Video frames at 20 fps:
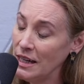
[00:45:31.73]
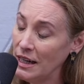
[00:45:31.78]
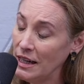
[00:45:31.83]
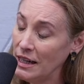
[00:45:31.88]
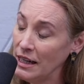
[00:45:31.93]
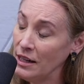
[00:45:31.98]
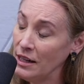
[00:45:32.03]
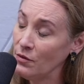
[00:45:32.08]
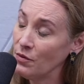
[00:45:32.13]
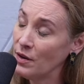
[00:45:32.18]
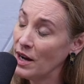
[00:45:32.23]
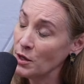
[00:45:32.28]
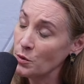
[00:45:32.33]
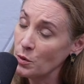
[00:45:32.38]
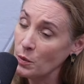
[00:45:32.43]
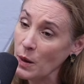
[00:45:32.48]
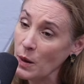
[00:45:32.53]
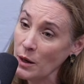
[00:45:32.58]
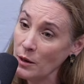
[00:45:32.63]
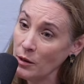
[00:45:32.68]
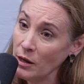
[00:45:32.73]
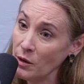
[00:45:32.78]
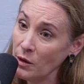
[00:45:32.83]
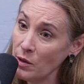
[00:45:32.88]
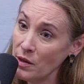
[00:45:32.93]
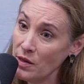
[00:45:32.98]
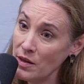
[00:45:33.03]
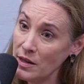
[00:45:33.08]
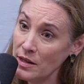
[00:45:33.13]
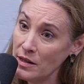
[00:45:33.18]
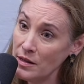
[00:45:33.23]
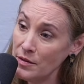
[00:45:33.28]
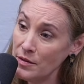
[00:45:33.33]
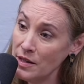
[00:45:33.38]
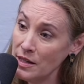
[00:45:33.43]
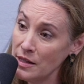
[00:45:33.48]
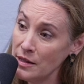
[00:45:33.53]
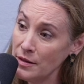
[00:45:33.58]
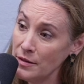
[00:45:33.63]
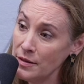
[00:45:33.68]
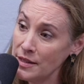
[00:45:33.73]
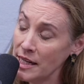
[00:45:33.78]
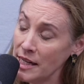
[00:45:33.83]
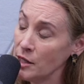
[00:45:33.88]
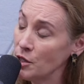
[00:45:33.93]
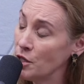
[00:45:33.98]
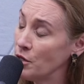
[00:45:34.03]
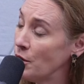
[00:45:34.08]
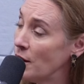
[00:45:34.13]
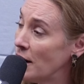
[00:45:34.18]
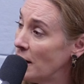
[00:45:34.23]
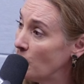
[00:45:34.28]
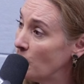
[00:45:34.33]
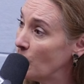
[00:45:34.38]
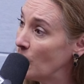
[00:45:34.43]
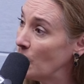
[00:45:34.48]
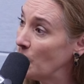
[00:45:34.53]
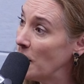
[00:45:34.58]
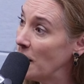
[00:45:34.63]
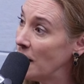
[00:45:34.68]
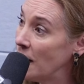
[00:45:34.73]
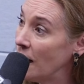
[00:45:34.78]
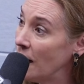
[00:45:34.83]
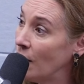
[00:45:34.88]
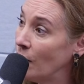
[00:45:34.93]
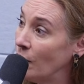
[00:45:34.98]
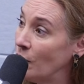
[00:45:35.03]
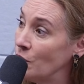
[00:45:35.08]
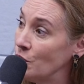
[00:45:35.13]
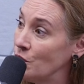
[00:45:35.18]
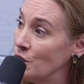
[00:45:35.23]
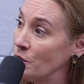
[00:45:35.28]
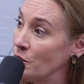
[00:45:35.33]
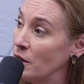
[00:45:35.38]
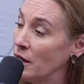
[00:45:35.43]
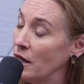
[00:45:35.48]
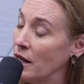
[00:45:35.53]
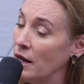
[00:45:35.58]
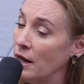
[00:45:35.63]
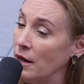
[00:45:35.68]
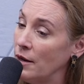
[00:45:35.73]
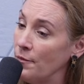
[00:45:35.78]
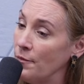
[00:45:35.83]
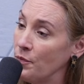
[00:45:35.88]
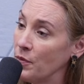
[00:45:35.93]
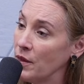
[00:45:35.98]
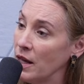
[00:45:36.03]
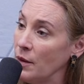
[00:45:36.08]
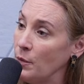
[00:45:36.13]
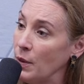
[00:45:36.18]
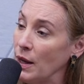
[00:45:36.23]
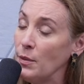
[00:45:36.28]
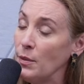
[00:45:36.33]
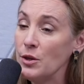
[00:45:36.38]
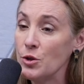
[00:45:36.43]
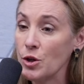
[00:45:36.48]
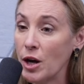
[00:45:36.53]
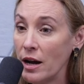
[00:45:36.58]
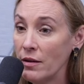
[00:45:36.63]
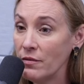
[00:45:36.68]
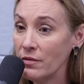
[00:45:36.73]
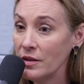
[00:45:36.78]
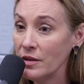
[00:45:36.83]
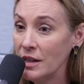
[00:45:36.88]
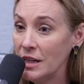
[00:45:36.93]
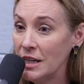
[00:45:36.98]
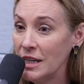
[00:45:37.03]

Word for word: uh, in fact, we're partnering with the, the San Antonio airport right now, and they're doing um, a baby drive.